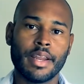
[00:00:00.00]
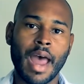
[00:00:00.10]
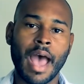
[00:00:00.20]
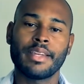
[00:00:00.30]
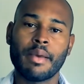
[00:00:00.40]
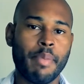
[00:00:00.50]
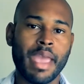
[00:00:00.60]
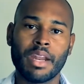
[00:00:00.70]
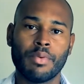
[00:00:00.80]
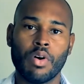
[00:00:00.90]
not
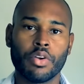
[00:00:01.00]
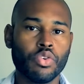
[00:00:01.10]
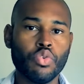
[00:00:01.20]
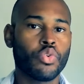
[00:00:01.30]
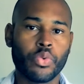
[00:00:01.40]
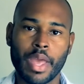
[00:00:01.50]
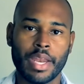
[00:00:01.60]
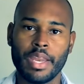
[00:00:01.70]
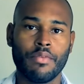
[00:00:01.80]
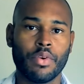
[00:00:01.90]
debatable on who
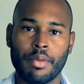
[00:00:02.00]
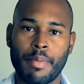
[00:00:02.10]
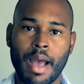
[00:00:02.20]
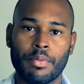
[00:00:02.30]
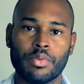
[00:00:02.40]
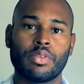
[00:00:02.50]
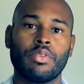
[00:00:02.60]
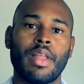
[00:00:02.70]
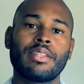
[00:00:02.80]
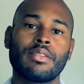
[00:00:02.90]
created evil in the Bible.
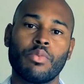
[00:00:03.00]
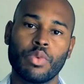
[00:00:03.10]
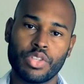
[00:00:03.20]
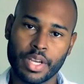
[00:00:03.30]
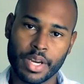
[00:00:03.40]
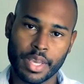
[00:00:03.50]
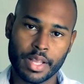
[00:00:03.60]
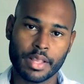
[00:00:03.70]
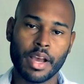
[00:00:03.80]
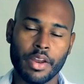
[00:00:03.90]
So that's what you're going to
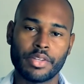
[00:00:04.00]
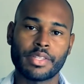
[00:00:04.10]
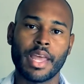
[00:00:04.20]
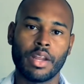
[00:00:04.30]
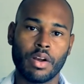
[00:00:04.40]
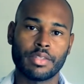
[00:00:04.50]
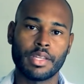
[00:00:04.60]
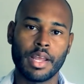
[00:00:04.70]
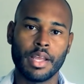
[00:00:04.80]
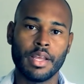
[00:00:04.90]
get the understanding on
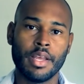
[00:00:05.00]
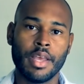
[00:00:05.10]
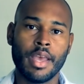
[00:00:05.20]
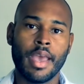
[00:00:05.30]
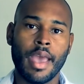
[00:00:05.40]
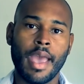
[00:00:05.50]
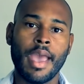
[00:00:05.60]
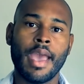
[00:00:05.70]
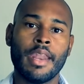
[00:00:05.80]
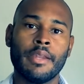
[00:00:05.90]
today.
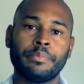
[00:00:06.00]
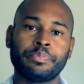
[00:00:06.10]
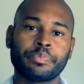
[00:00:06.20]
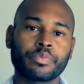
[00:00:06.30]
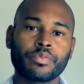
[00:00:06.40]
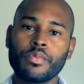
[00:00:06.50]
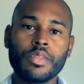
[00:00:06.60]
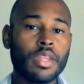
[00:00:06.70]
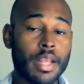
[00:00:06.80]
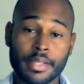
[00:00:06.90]
And
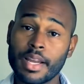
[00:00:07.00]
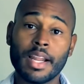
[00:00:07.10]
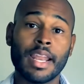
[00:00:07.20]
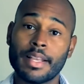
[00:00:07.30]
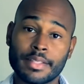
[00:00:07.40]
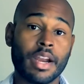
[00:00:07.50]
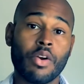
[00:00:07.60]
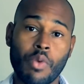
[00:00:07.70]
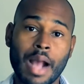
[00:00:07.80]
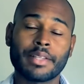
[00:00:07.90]
it's
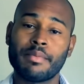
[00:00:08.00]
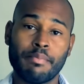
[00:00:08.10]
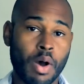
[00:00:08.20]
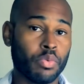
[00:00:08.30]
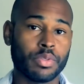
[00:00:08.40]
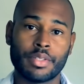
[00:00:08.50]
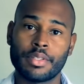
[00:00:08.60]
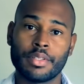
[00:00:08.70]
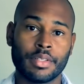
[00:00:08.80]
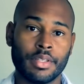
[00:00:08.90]
gonna rock some
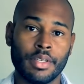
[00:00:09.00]
boats.